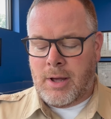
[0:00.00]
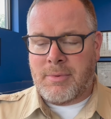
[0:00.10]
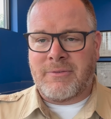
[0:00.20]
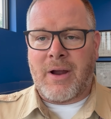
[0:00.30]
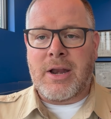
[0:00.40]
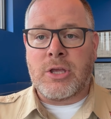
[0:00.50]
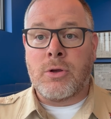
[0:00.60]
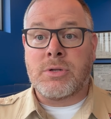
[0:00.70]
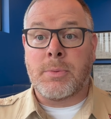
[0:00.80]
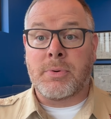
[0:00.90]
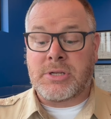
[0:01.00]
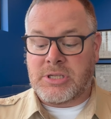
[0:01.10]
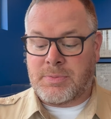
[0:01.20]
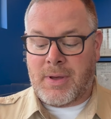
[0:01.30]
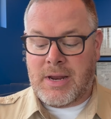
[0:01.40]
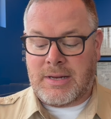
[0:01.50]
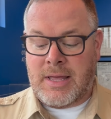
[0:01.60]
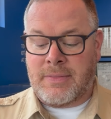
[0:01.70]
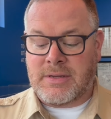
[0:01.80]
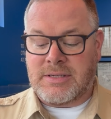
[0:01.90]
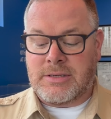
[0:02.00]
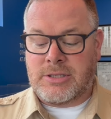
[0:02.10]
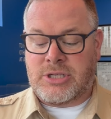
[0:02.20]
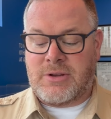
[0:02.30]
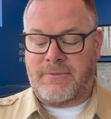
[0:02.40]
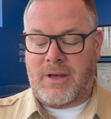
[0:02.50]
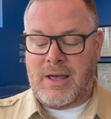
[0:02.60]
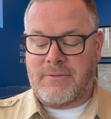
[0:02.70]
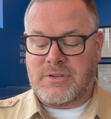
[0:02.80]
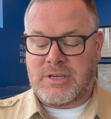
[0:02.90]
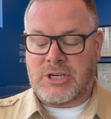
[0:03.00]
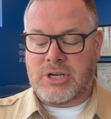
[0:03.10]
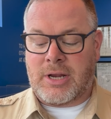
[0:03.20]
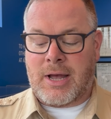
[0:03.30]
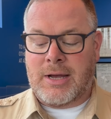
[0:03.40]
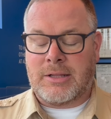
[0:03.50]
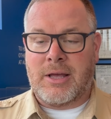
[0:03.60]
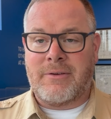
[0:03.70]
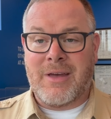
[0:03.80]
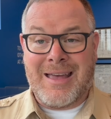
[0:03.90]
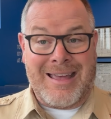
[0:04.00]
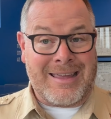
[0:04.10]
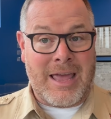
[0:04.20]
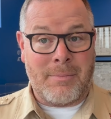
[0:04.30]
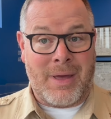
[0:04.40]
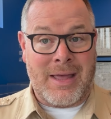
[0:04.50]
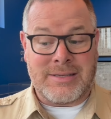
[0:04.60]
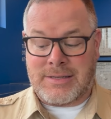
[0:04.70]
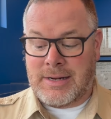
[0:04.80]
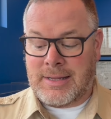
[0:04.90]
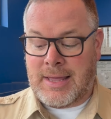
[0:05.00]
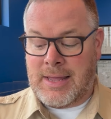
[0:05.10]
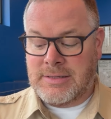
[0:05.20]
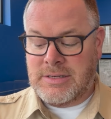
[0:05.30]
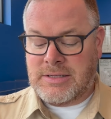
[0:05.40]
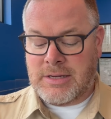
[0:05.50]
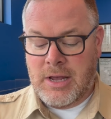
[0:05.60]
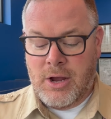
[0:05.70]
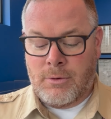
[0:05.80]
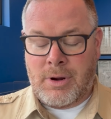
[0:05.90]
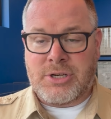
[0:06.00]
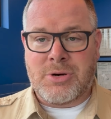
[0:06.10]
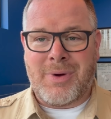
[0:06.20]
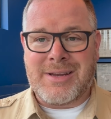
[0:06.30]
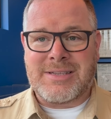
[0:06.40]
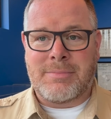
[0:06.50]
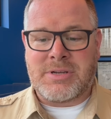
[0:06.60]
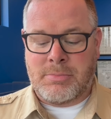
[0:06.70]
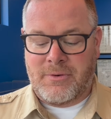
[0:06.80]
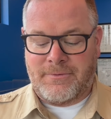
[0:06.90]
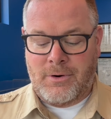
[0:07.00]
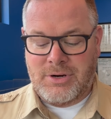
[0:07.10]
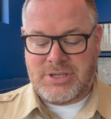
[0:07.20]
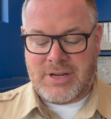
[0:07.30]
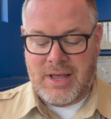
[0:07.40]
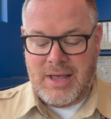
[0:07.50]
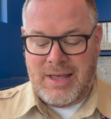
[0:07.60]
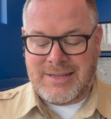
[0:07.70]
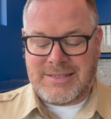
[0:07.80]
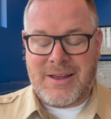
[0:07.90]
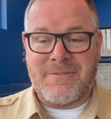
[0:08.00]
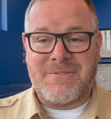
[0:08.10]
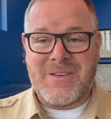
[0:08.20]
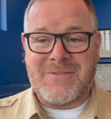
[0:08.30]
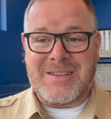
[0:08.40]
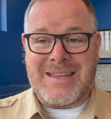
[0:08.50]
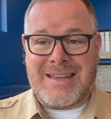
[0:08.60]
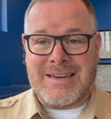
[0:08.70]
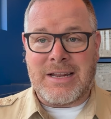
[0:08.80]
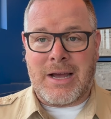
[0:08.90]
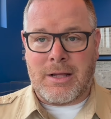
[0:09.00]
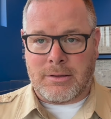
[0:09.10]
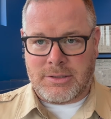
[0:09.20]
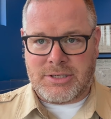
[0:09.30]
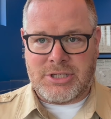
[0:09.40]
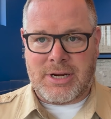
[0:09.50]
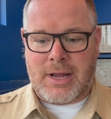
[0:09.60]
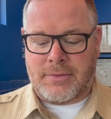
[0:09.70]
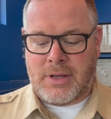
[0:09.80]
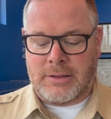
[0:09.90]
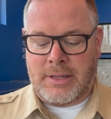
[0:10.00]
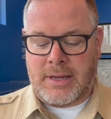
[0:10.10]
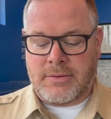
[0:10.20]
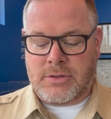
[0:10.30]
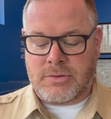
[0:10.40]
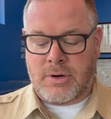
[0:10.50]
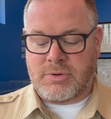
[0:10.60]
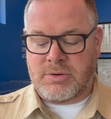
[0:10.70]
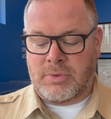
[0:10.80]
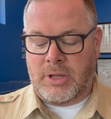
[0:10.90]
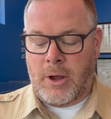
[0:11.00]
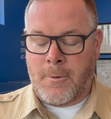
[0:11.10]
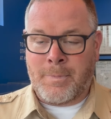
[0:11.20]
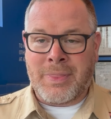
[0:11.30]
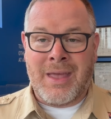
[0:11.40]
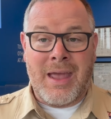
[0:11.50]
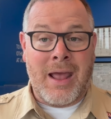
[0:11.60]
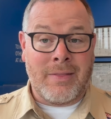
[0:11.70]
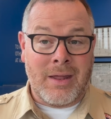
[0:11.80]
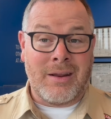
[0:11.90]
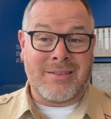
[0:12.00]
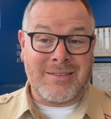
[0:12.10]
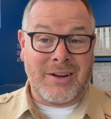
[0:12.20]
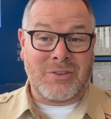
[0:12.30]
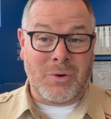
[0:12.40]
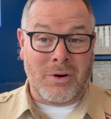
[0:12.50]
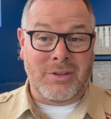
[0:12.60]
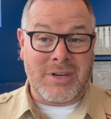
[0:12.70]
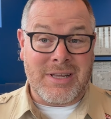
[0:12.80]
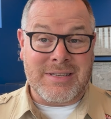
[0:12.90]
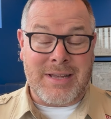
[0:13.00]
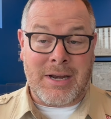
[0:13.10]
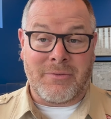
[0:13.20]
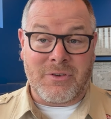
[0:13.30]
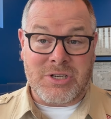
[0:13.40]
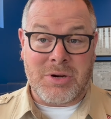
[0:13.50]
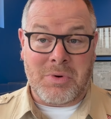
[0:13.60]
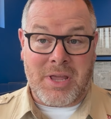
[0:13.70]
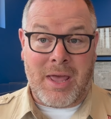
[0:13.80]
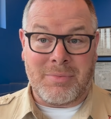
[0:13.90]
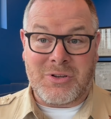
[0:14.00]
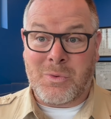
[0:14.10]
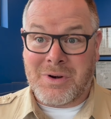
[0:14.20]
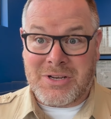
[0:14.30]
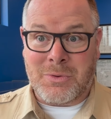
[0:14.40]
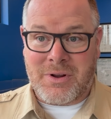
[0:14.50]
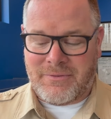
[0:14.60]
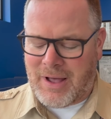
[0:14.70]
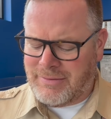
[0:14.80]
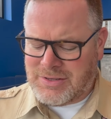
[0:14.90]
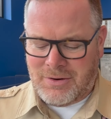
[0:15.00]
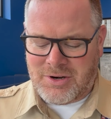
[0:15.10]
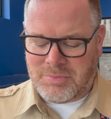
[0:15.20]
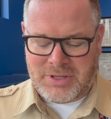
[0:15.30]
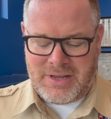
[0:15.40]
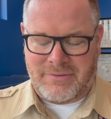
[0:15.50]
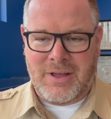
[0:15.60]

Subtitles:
inviting you to participate in this G5 section conclave at Camp Hansen in Kansas. Register by September 1st and save $15. Check out that link in the description below. And then it's not too early to get signed up for summer camp 2025. It's hard to believe